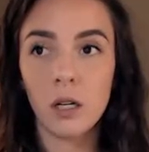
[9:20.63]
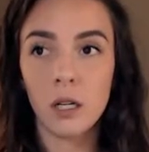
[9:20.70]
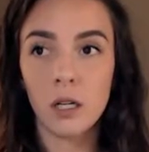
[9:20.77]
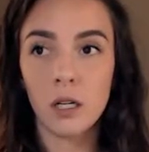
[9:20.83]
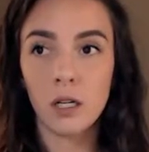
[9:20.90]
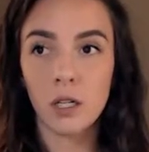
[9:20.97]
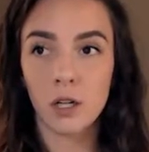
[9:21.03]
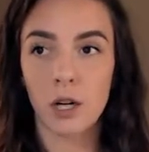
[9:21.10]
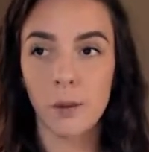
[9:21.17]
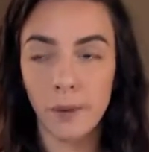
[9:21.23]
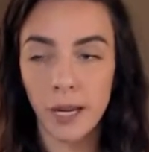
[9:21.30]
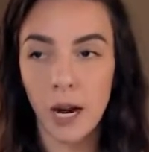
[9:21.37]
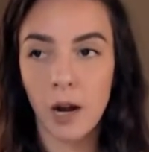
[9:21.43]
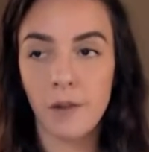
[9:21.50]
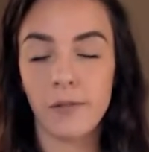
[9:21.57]
you're
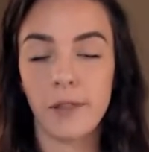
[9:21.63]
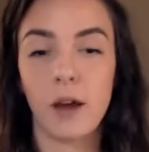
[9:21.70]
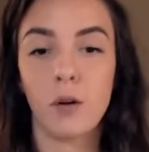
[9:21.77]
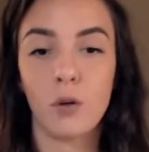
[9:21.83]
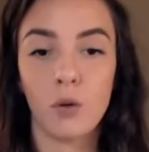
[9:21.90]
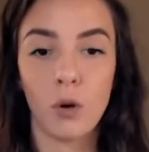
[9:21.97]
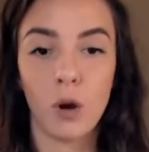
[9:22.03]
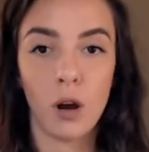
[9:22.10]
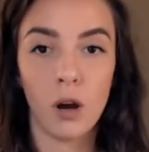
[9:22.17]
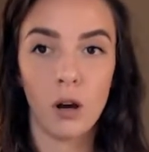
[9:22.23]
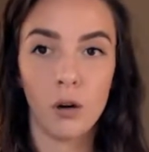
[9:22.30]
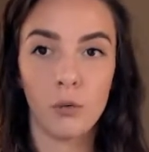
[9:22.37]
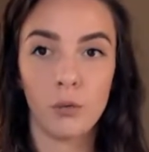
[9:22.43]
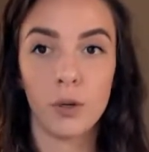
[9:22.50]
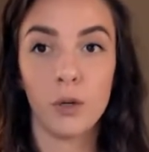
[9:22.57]
coming out of that
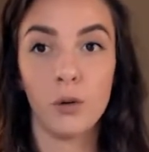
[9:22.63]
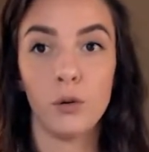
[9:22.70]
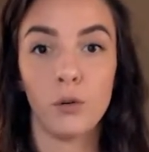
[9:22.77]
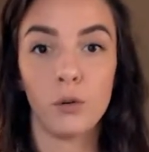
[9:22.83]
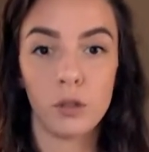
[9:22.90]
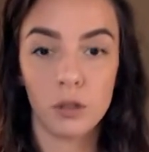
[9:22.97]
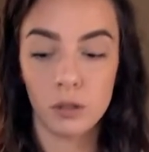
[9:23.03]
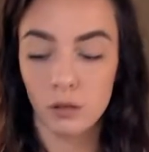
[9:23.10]
renewed,